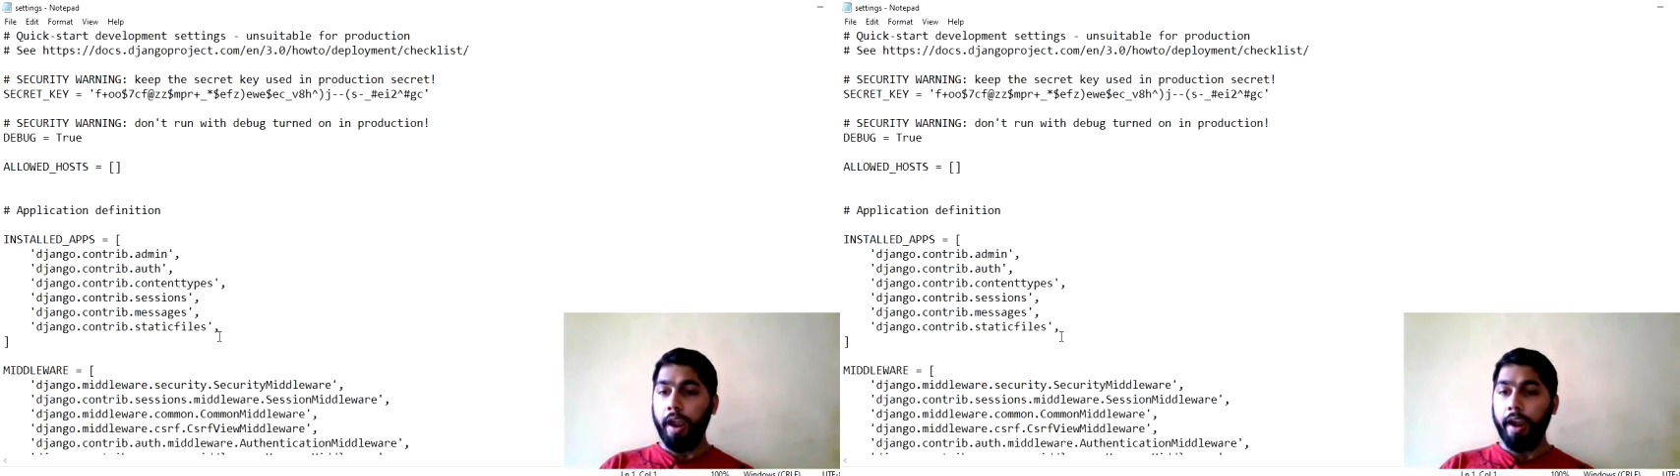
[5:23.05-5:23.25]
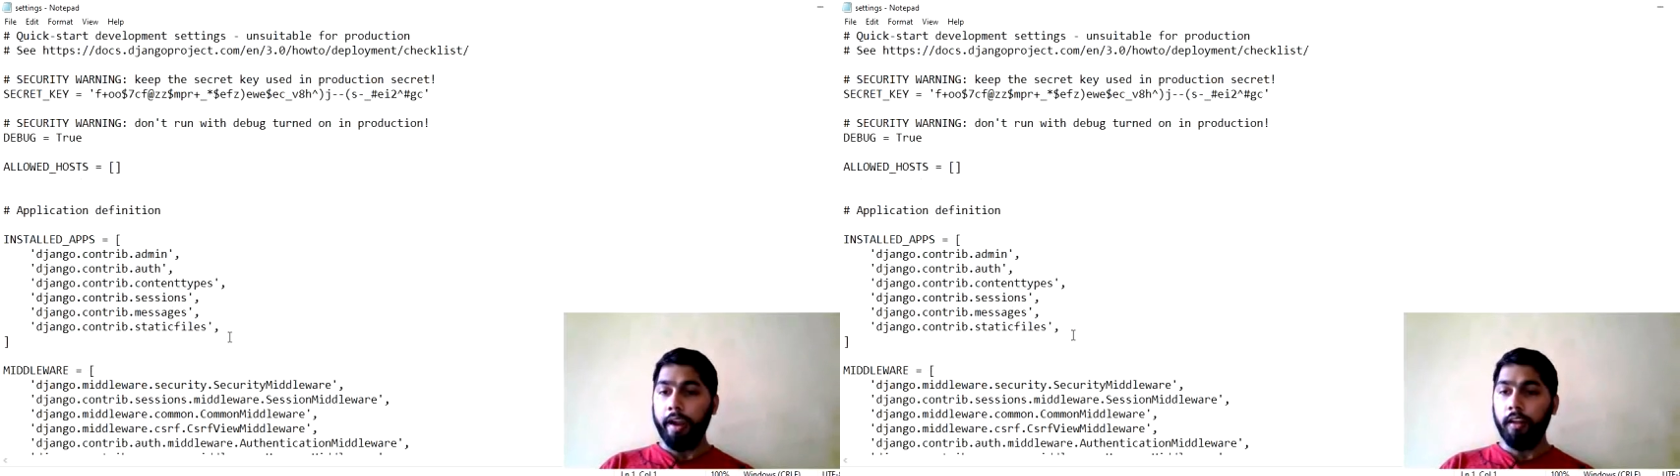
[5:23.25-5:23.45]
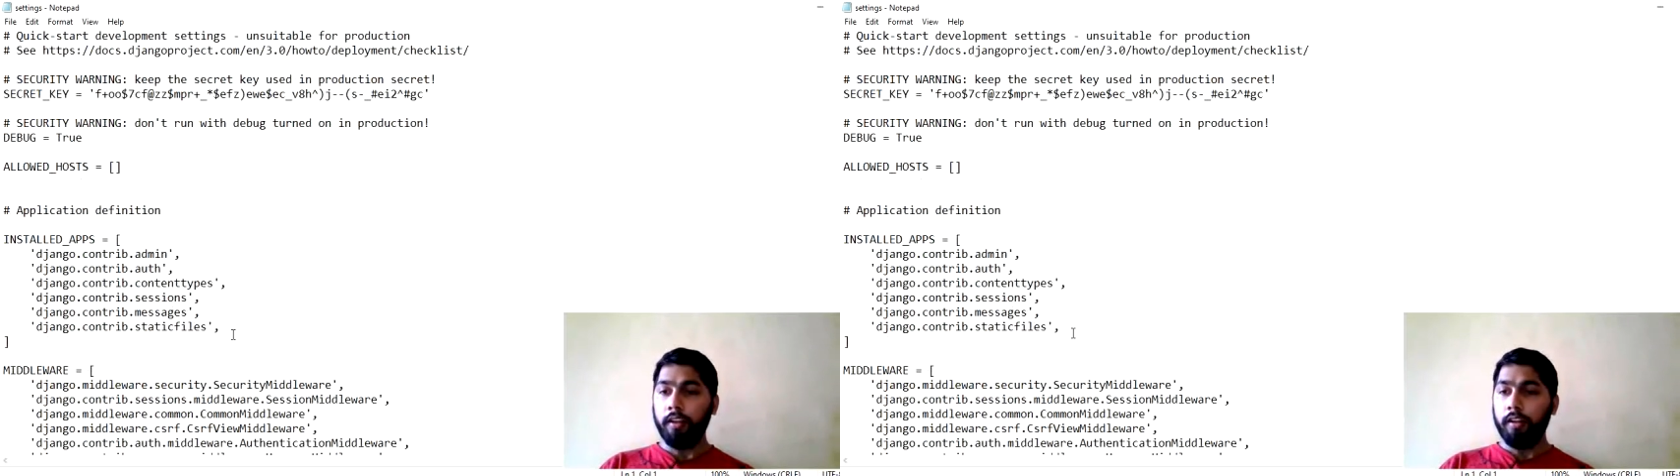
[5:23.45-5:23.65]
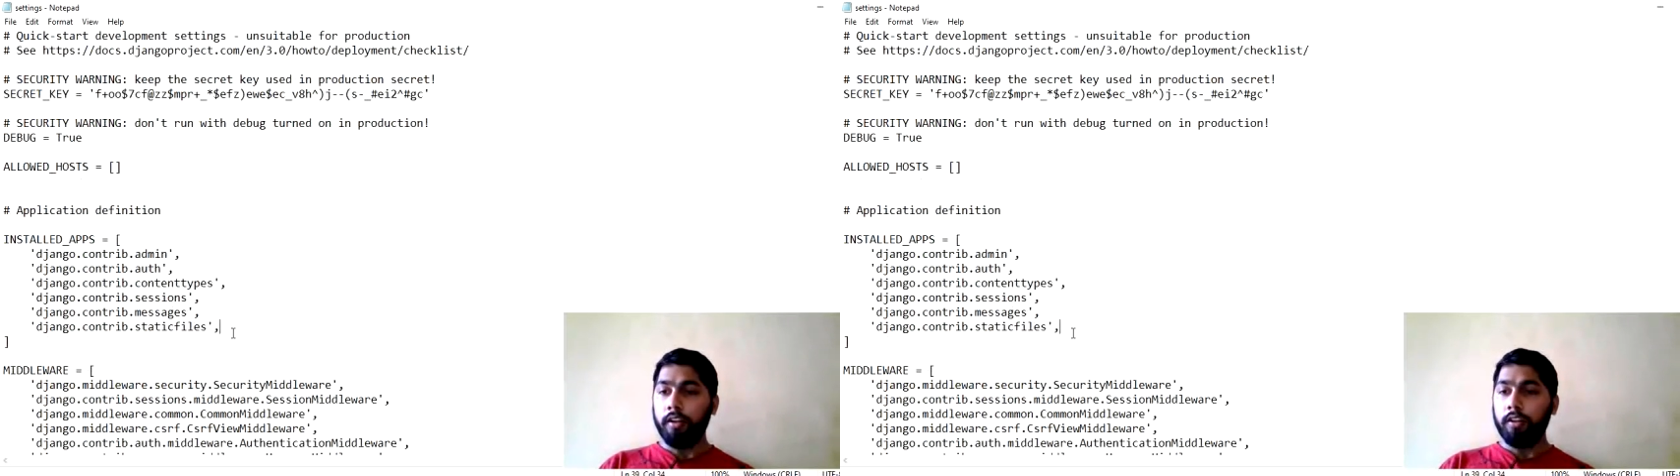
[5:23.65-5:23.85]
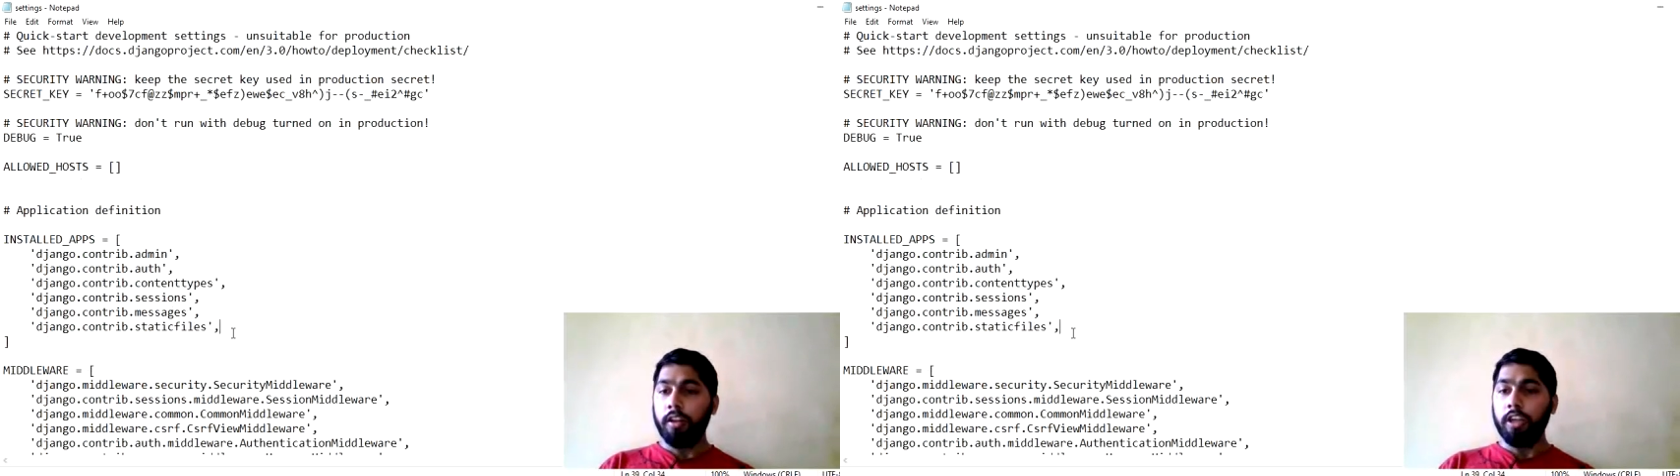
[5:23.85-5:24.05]
add
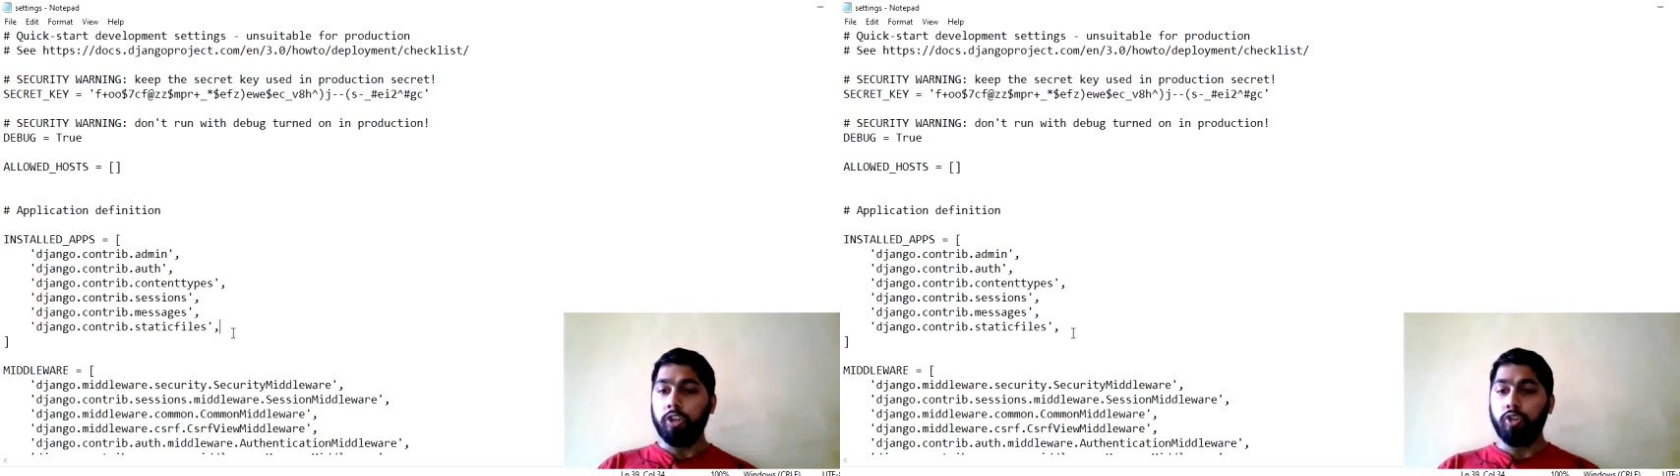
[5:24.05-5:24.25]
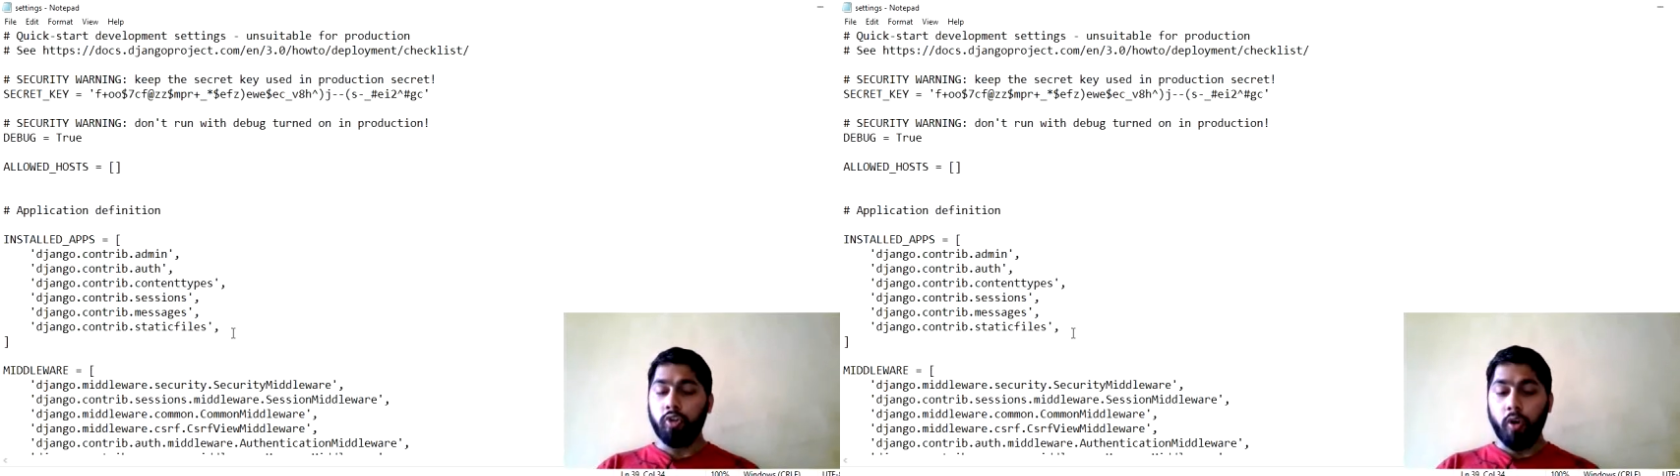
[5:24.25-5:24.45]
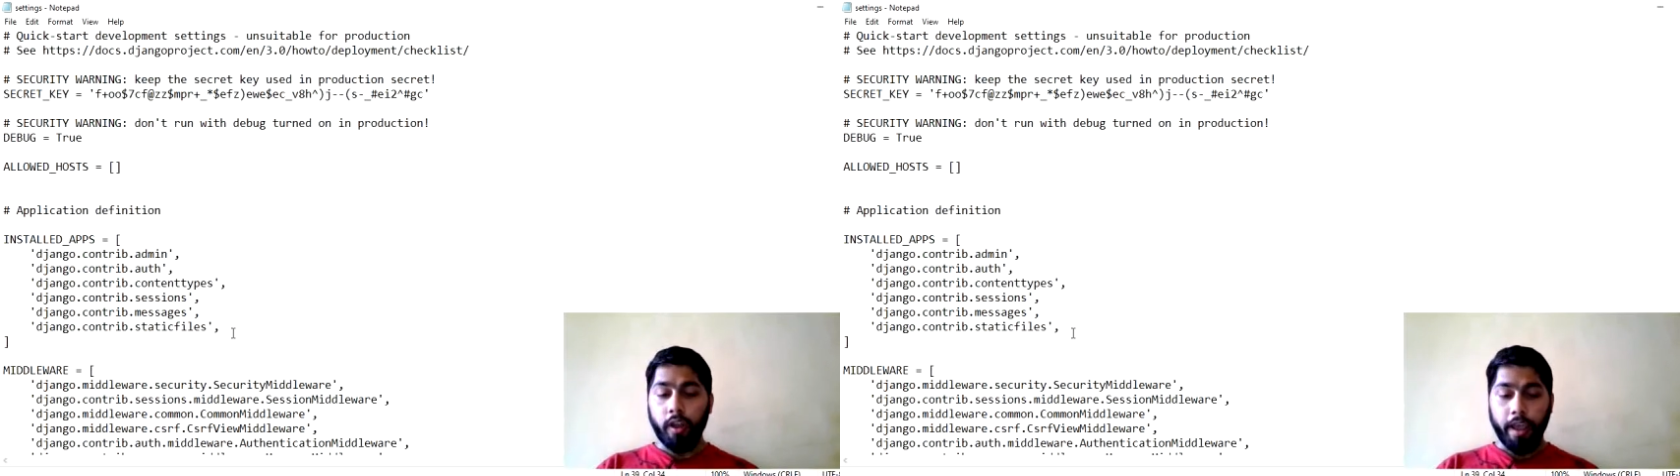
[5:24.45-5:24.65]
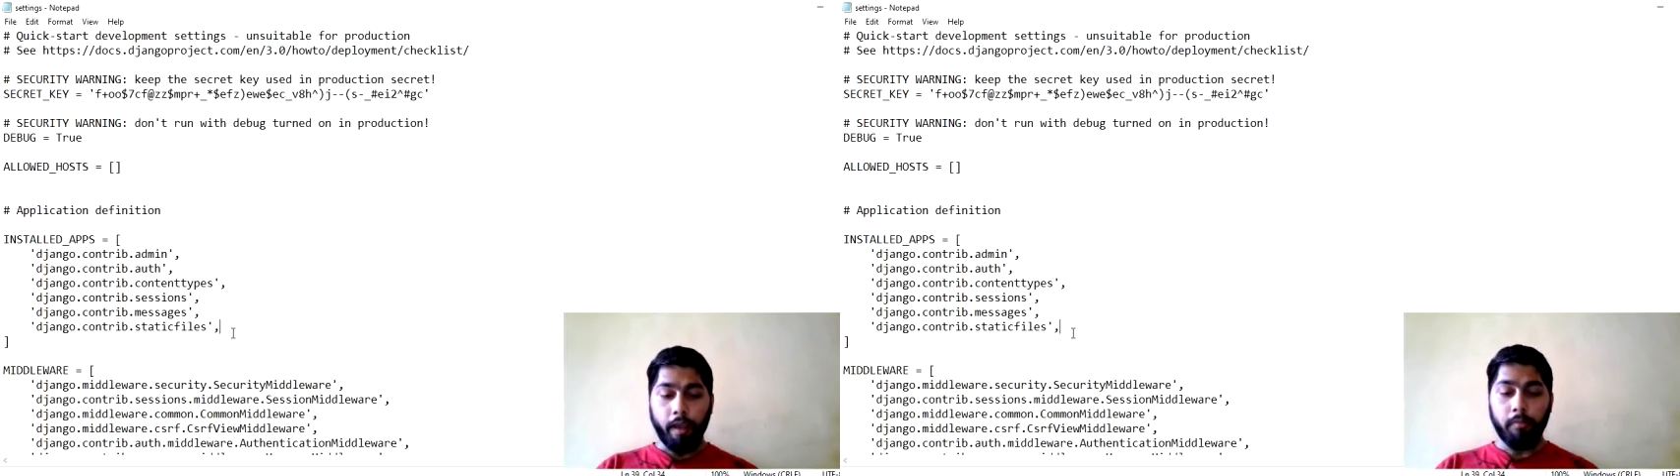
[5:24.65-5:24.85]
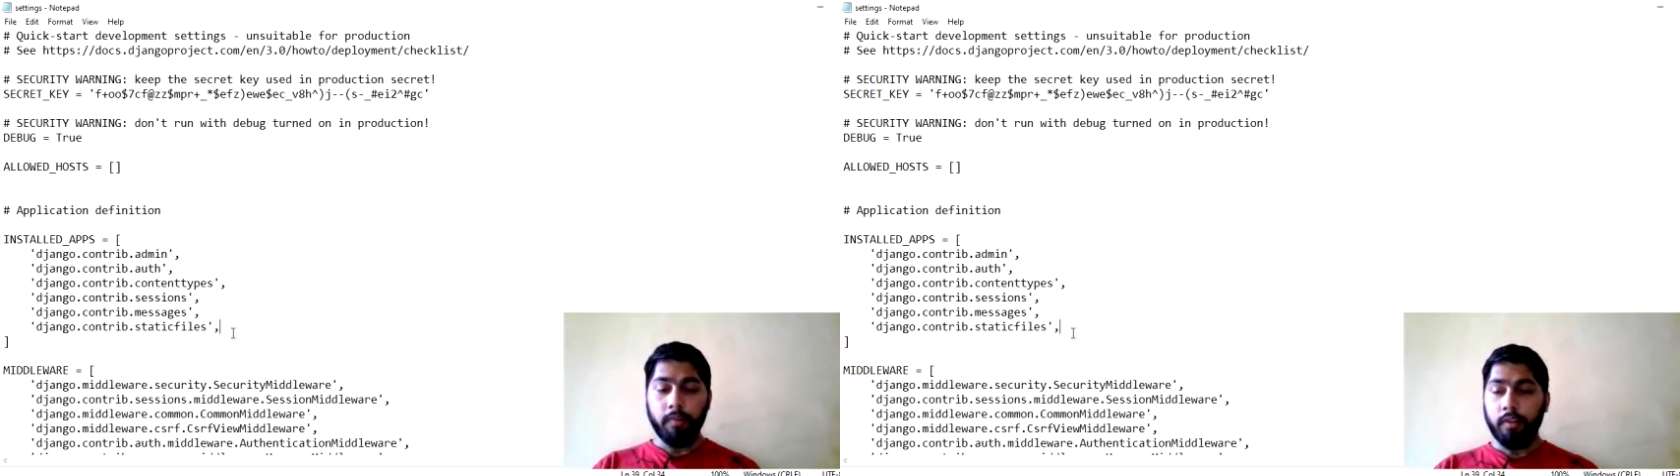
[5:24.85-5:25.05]
the install
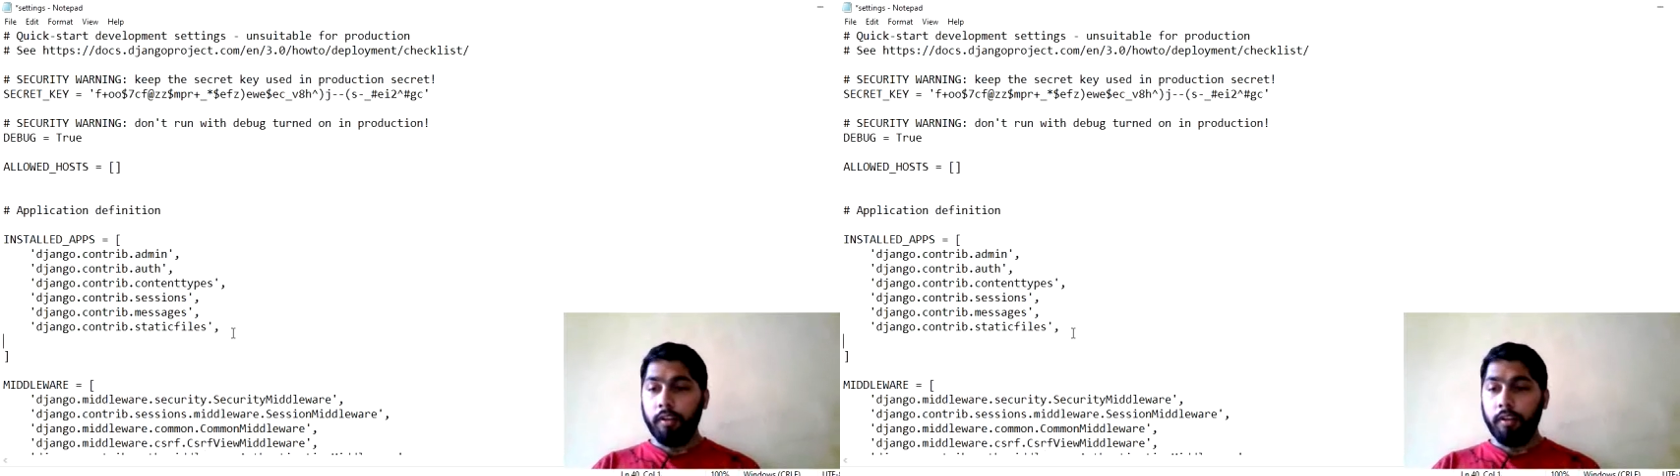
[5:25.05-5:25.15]
app.